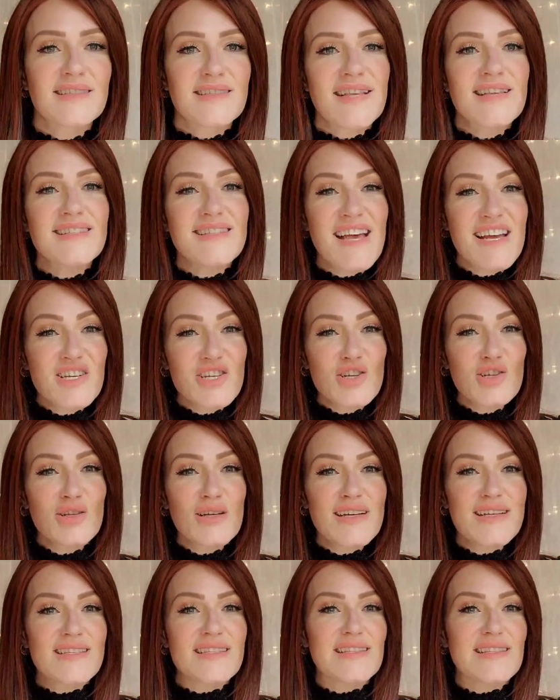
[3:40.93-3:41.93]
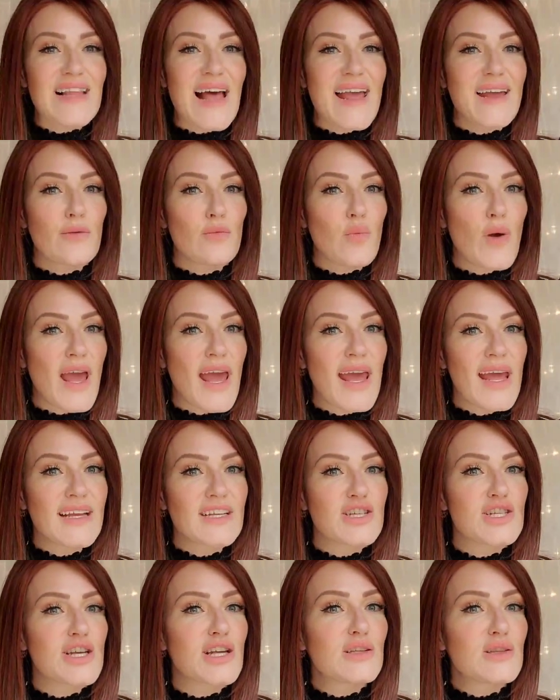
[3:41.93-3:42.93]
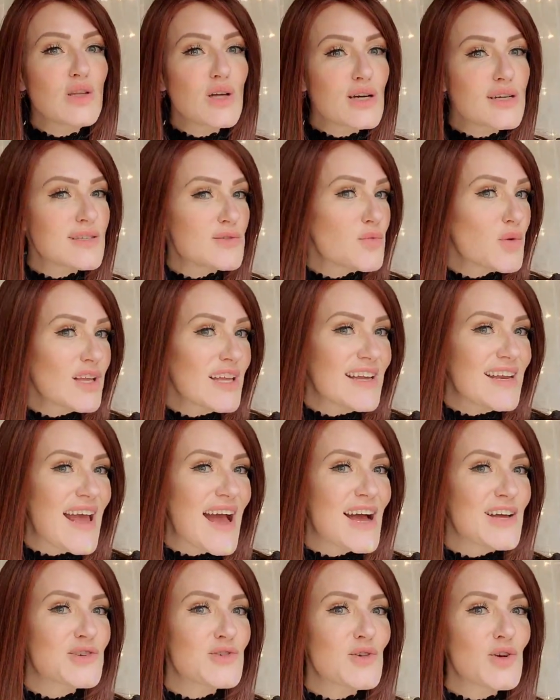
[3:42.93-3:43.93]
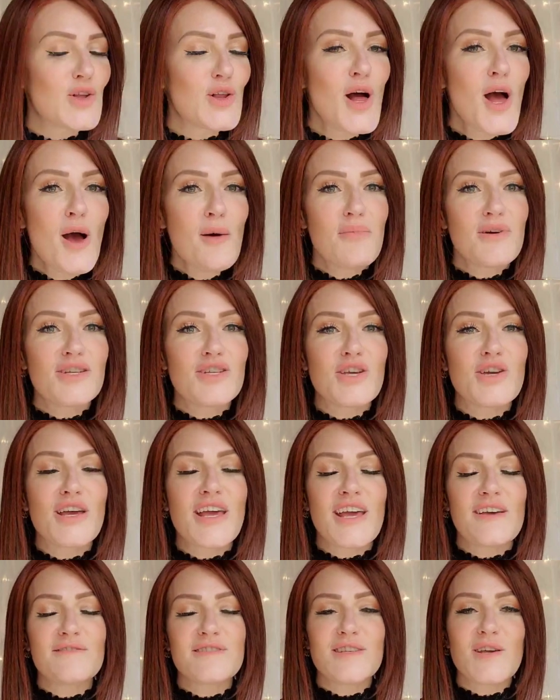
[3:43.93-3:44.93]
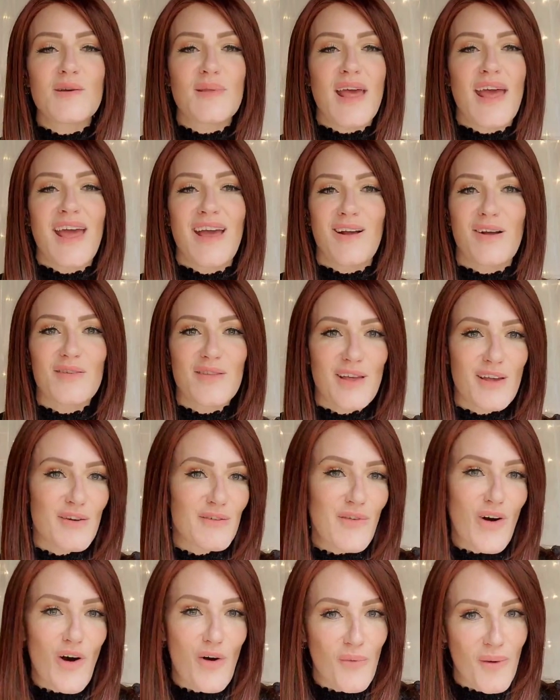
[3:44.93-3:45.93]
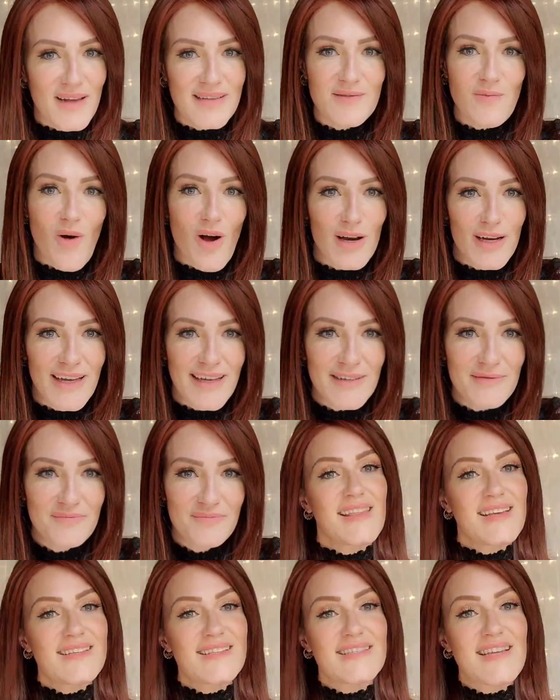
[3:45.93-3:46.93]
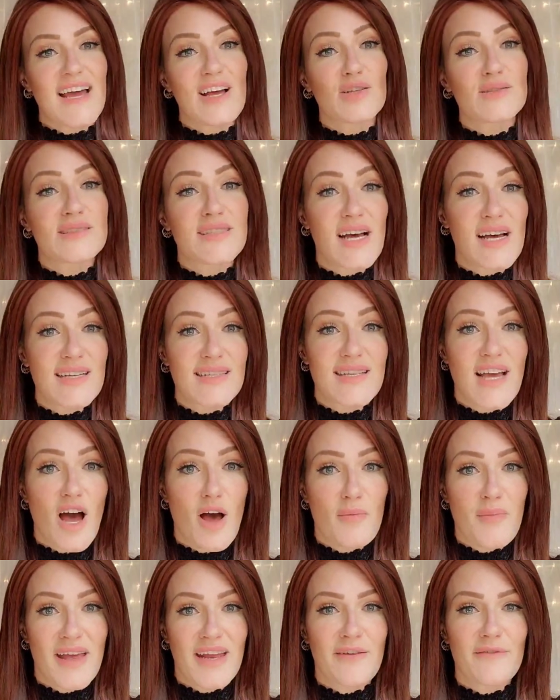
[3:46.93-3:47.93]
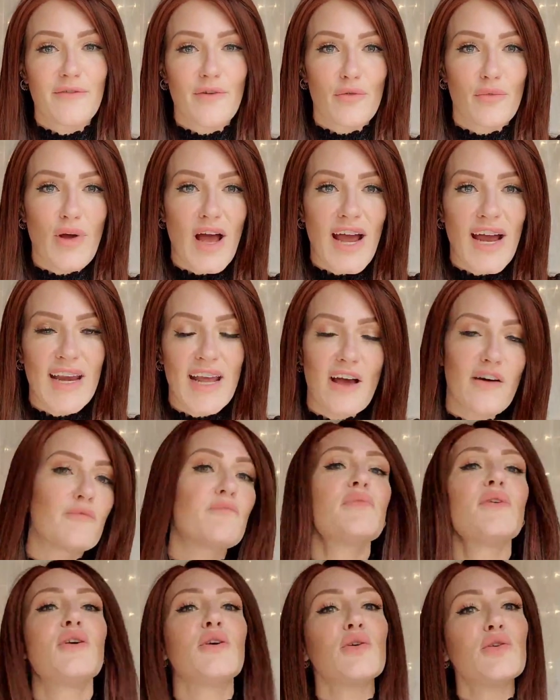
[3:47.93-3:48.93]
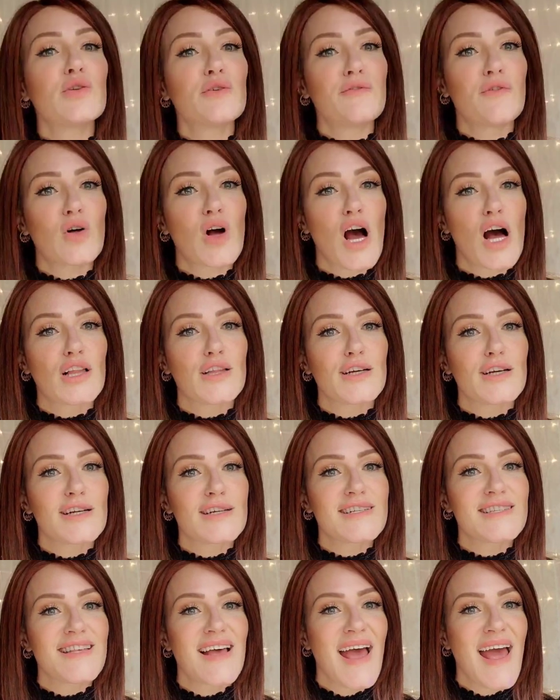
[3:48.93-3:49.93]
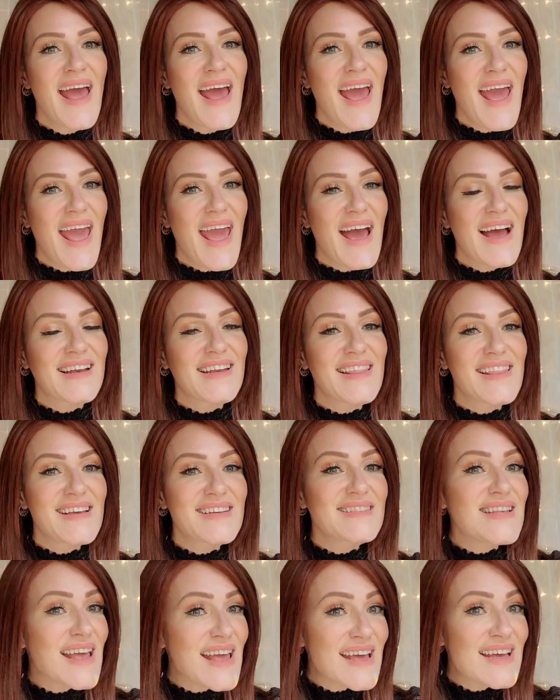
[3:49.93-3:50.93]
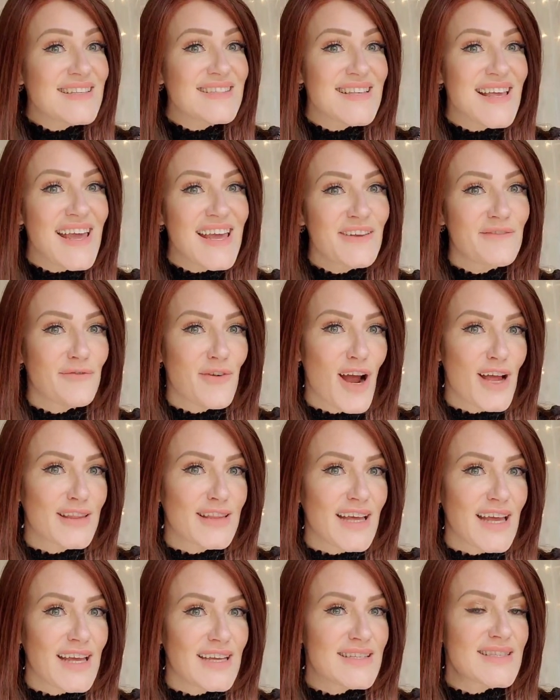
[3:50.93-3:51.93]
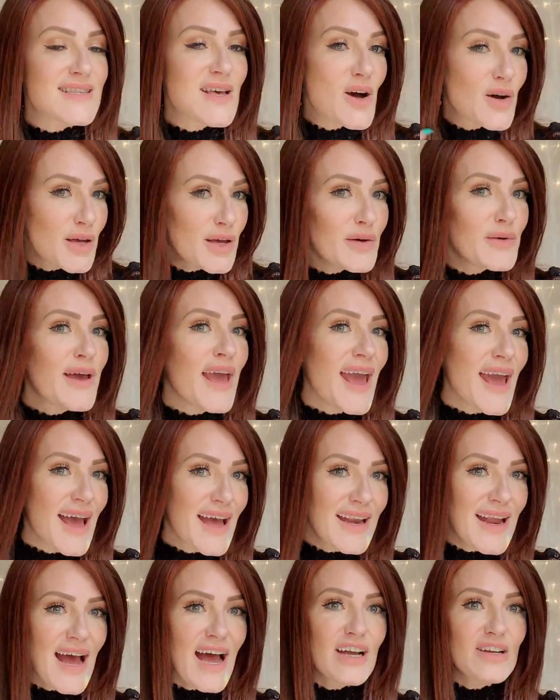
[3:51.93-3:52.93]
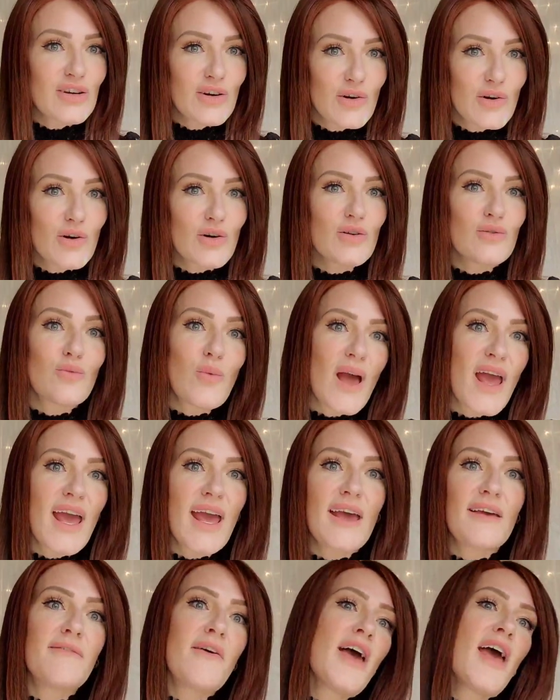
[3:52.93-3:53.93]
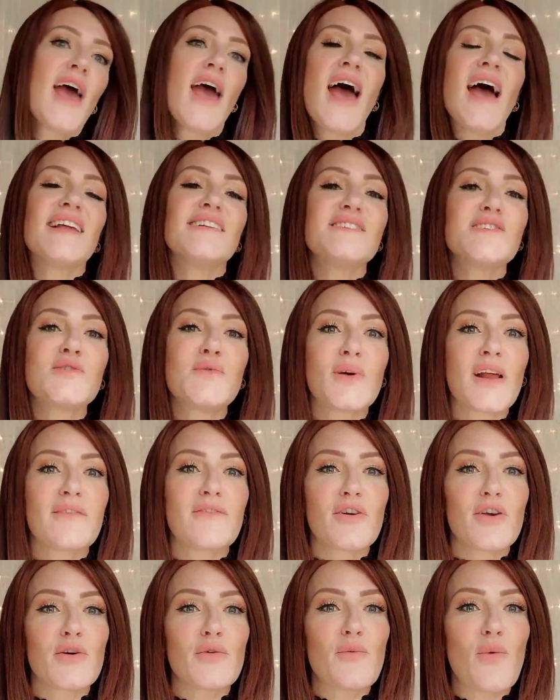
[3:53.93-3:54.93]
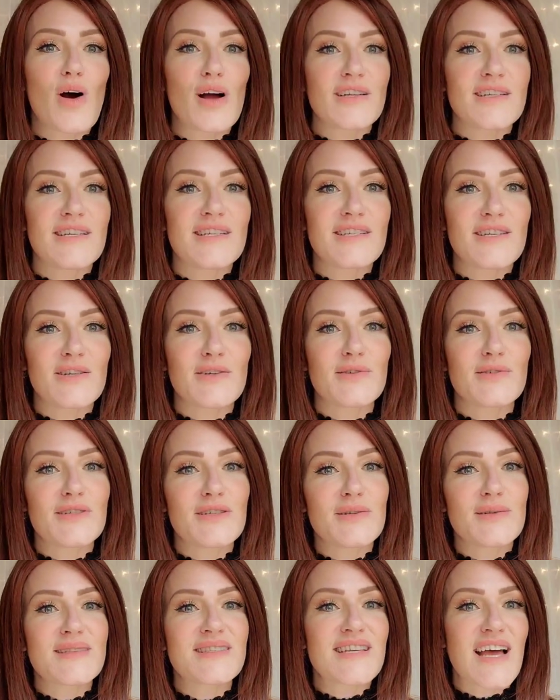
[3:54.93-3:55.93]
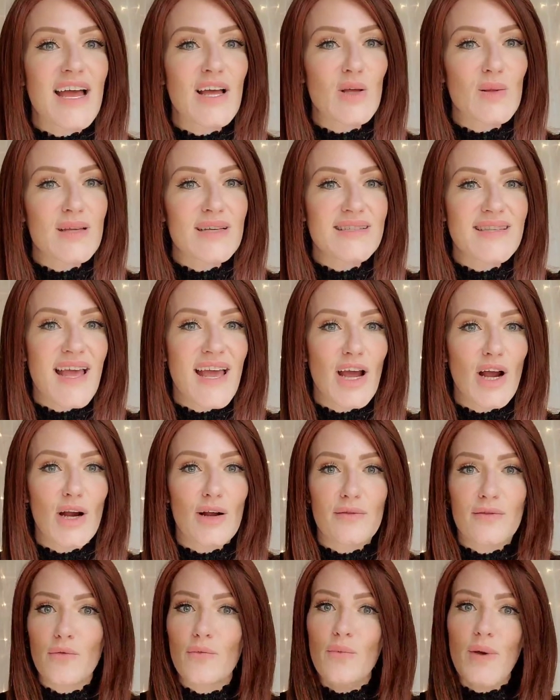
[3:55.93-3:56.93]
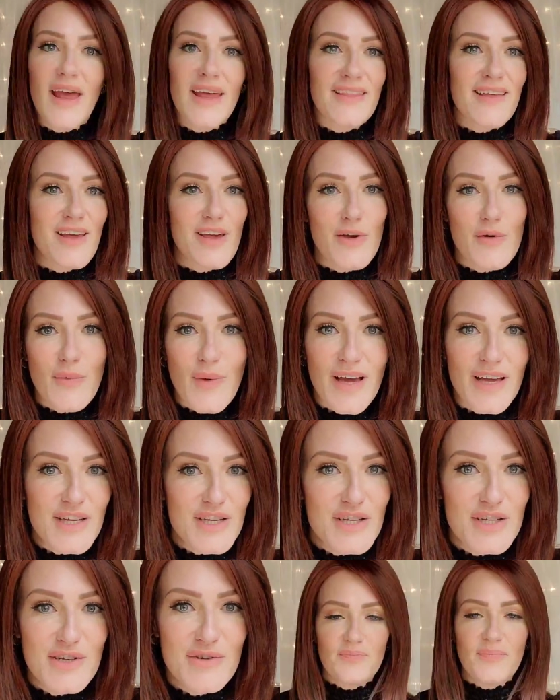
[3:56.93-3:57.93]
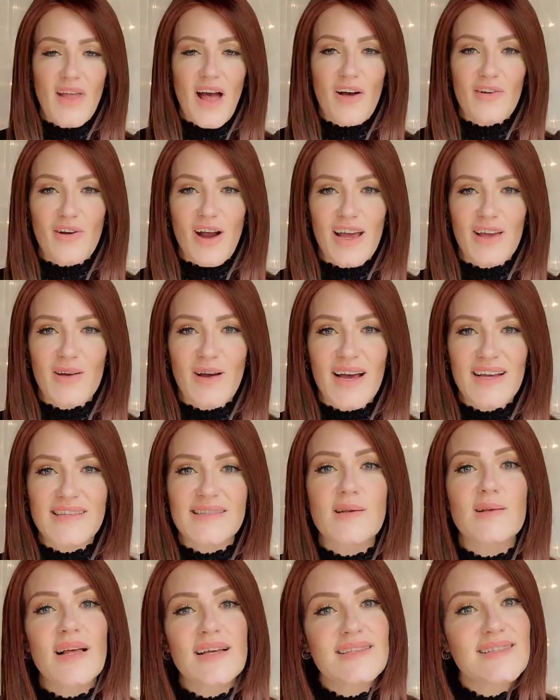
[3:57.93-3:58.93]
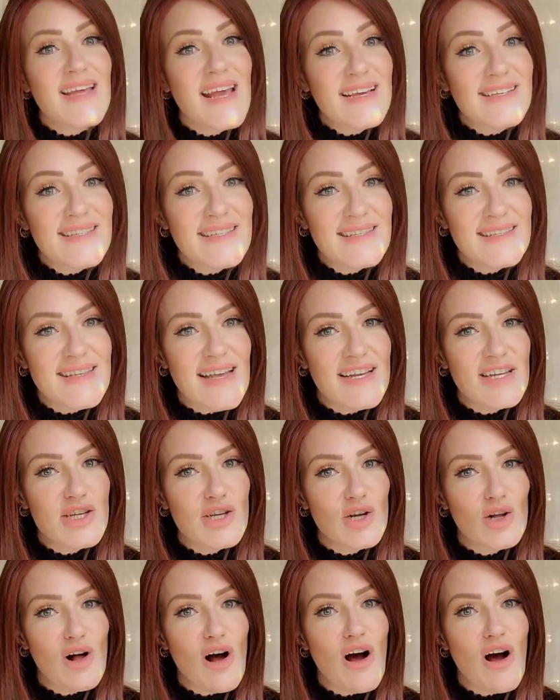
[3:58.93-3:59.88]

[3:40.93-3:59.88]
Sensational is lightweight, she looks really natural, but she gives you the hair that you've always wanted. This style does come in a variety of beautiful colors and this is heat friendly so you can add curl wave and do whatever you want to do to style this hair the way that you wish. All right you guys so let's take sensational